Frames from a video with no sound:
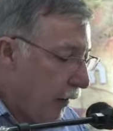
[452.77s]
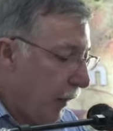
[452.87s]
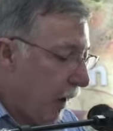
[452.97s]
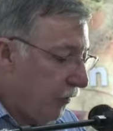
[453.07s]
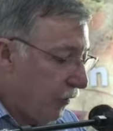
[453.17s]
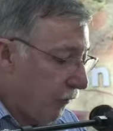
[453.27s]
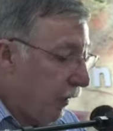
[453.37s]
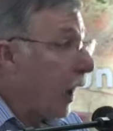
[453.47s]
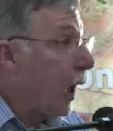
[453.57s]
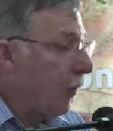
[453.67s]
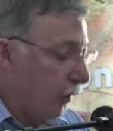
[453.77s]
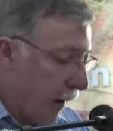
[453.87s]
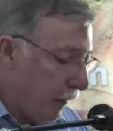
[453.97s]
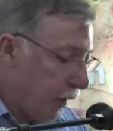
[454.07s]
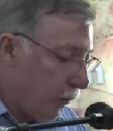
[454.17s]
The basis of the carbon
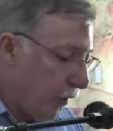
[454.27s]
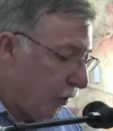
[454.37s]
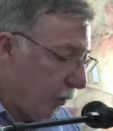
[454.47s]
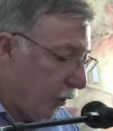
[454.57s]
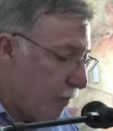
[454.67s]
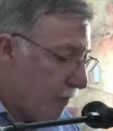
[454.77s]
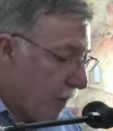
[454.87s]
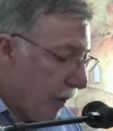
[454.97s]
grazing principle